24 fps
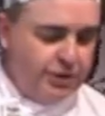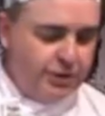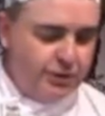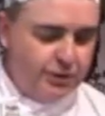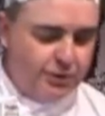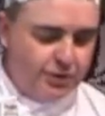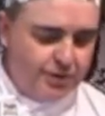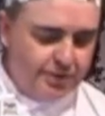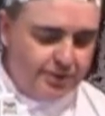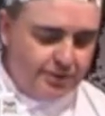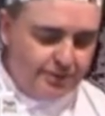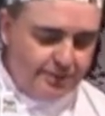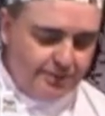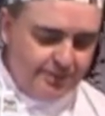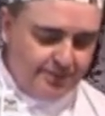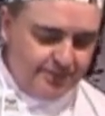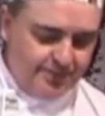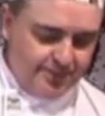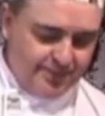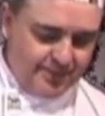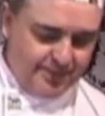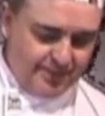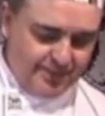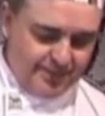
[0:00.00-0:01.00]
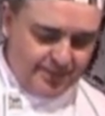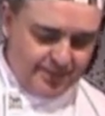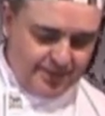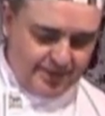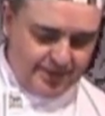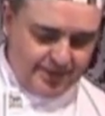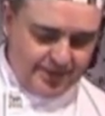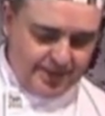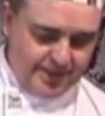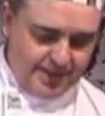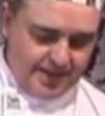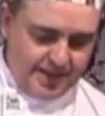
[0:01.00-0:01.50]
the oil,
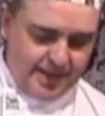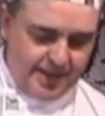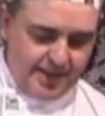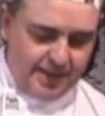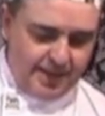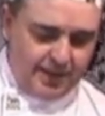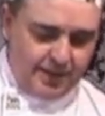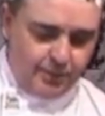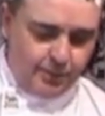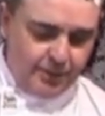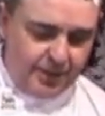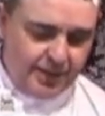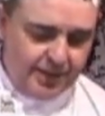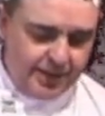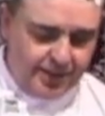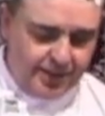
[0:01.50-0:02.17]
and here we